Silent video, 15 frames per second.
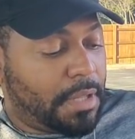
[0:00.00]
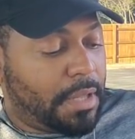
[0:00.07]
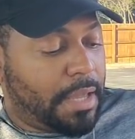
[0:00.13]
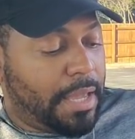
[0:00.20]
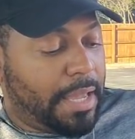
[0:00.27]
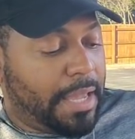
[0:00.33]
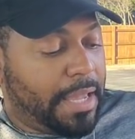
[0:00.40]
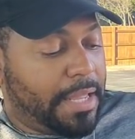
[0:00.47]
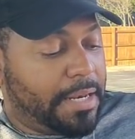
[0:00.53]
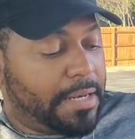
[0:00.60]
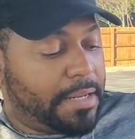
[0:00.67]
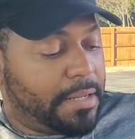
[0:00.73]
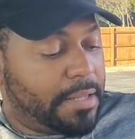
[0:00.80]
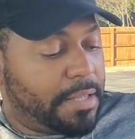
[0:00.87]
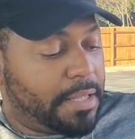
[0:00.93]

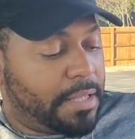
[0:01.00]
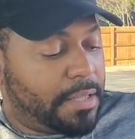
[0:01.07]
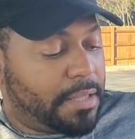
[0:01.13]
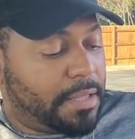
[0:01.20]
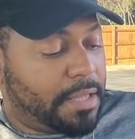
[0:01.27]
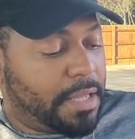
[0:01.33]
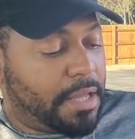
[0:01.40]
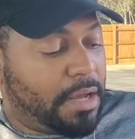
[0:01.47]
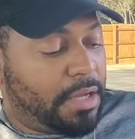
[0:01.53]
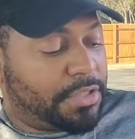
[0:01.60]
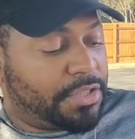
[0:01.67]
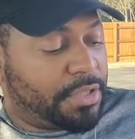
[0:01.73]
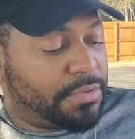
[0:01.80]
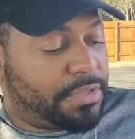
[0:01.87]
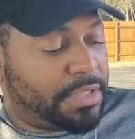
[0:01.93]
And he
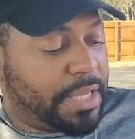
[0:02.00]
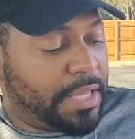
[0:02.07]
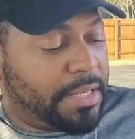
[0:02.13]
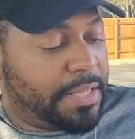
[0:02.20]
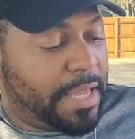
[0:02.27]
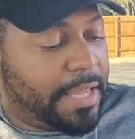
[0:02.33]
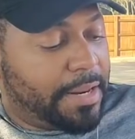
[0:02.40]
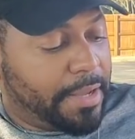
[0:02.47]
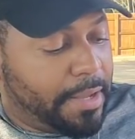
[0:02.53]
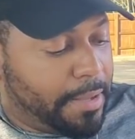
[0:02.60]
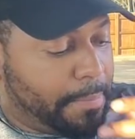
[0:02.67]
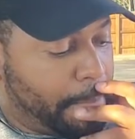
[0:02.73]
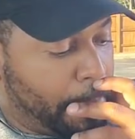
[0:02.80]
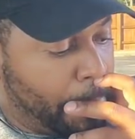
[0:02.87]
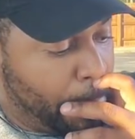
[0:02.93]
also said
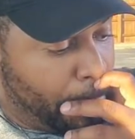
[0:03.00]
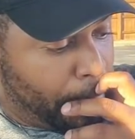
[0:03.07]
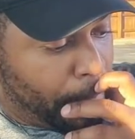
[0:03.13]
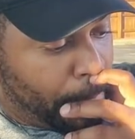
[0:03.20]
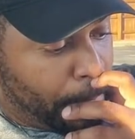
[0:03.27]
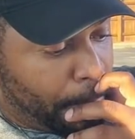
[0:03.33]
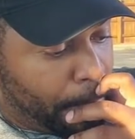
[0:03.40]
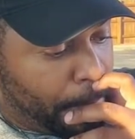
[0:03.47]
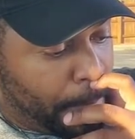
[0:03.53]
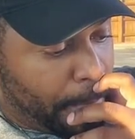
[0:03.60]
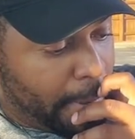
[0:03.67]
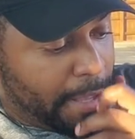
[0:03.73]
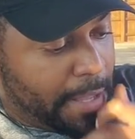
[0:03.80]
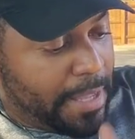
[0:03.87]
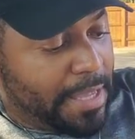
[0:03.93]
that
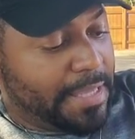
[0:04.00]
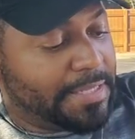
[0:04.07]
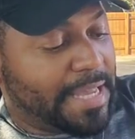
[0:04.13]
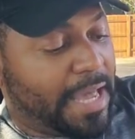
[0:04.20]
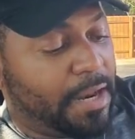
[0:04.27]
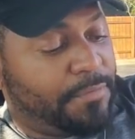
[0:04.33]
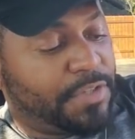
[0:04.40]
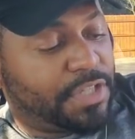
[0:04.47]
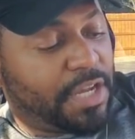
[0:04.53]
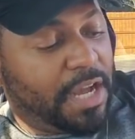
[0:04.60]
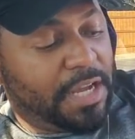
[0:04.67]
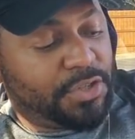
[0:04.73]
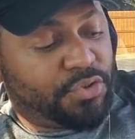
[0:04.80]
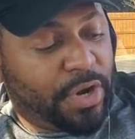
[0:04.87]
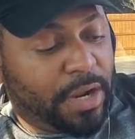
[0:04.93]
he's out of his
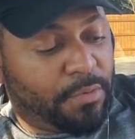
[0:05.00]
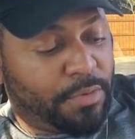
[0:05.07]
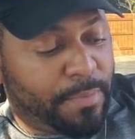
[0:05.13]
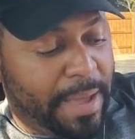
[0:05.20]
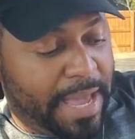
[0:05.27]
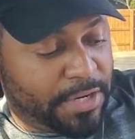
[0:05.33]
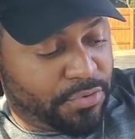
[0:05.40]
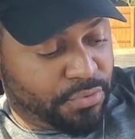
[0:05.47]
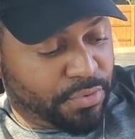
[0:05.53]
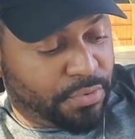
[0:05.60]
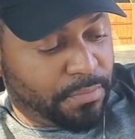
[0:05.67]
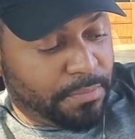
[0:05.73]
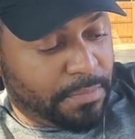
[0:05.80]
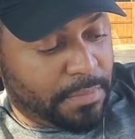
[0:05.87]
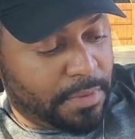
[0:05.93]
contract with
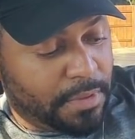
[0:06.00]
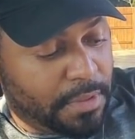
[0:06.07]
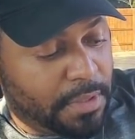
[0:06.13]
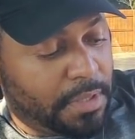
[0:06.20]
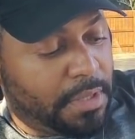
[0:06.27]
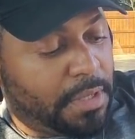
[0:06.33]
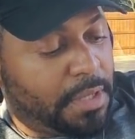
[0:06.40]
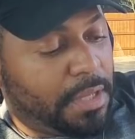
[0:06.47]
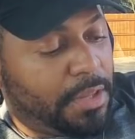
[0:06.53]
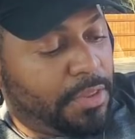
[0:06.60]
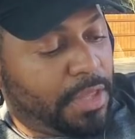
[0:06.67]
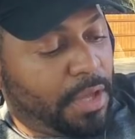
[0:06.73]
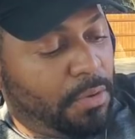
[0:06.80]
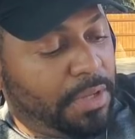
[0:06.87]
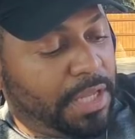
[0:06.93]
Matchroom.
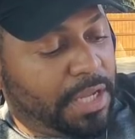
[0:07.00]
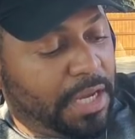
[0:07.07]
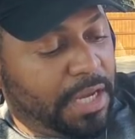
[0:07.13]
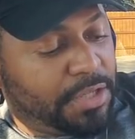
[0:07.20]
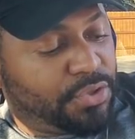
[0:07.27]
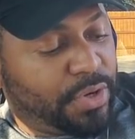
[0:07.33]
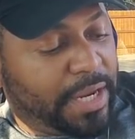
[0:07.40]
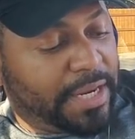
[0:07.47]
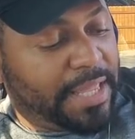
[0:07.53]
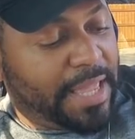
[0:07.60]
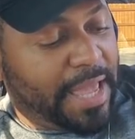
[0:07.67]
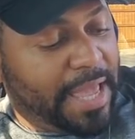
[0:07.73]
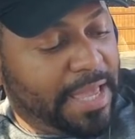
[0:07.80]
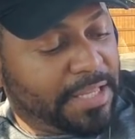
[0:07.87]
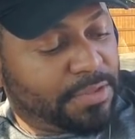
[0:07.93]
The only contract he
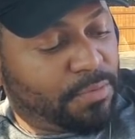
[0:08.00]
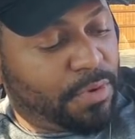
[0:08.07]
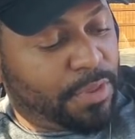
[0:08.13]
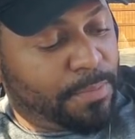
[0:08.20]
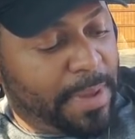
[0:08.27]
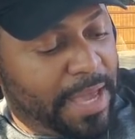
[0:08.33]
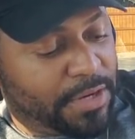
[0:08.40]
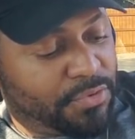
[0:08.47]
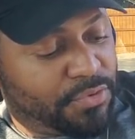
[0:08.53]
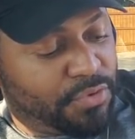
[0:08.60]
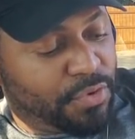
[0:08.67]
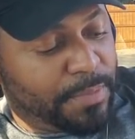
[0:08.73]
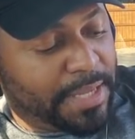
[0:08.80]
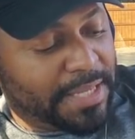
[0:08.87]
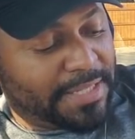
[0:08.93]
has with
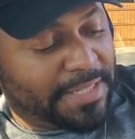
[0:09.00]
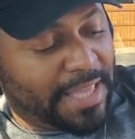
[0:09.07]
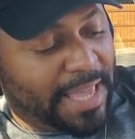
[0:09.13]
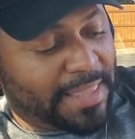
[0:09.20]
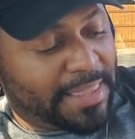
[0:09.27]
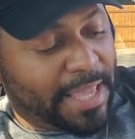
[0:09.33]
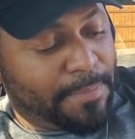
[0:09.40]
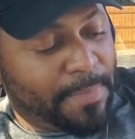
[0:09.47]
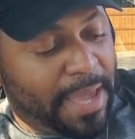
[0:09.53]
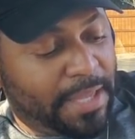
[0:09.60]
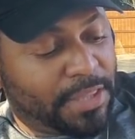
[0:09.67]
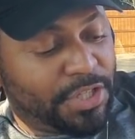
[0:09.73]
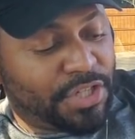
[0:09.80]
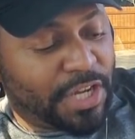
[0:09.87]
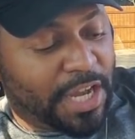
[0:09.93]
Matchroom is that they
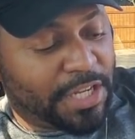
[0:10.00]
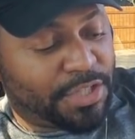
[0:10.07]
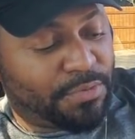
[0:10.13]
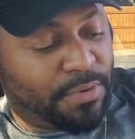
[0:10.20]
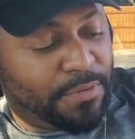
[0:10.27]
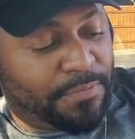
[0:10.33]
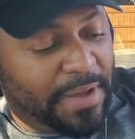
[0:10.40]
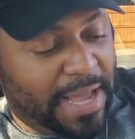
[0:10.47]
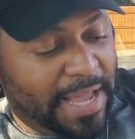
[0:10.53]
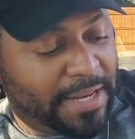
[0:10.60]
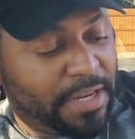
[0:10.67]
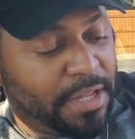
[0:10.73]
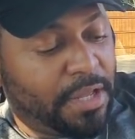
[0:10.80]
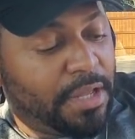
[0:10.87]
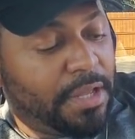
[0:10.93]
make the Joshua
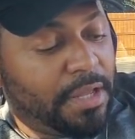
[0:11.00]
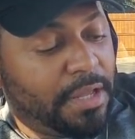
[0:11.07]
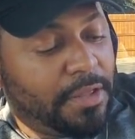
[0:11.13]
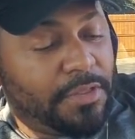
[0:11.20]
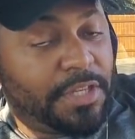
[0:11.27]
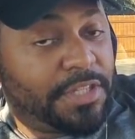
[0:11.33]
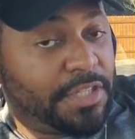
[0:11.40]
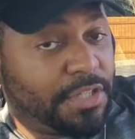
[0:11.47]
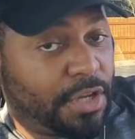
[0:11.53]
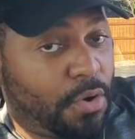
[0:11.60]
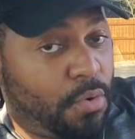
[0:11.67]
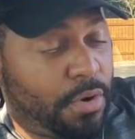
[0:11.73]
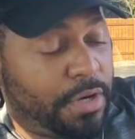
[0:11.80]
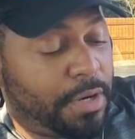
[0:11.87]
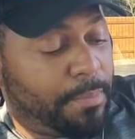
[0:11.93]
fight. And this is
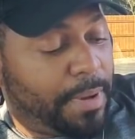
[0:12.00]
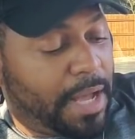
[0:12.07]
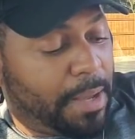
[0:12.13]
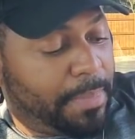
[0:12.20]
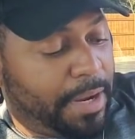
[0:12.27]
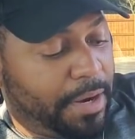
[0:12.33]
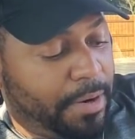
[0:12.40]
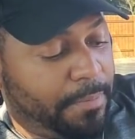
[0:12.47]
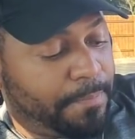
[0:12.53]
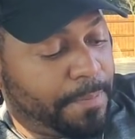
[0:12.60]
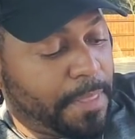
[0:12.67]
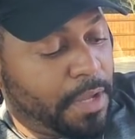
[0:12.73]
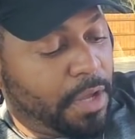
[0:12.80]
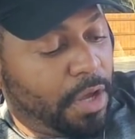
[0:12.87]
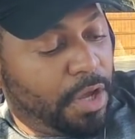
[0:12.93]
according to Bob Arum.
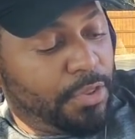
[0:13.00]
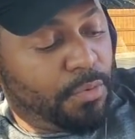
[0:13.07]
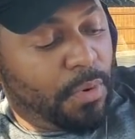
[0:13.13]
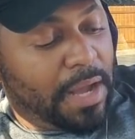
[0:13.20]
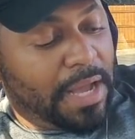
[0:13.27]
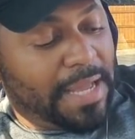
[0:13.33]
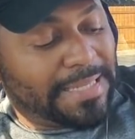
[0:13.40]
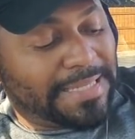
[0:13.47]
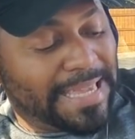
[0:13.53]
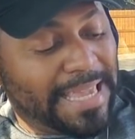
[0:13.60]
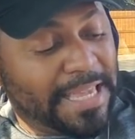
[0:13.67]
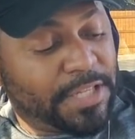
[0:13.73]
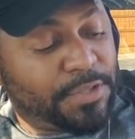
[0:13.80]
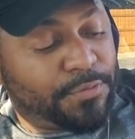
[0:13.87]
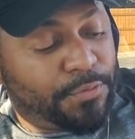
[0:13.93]
Otherwise,
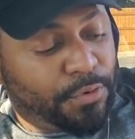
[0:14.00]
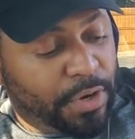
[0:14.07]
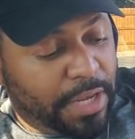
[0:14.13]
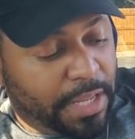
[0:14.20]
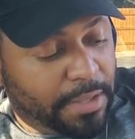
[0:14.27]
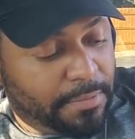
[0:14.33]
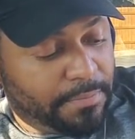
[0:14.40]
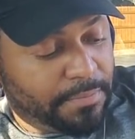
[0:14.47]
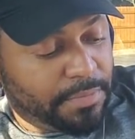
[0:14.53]
he is free.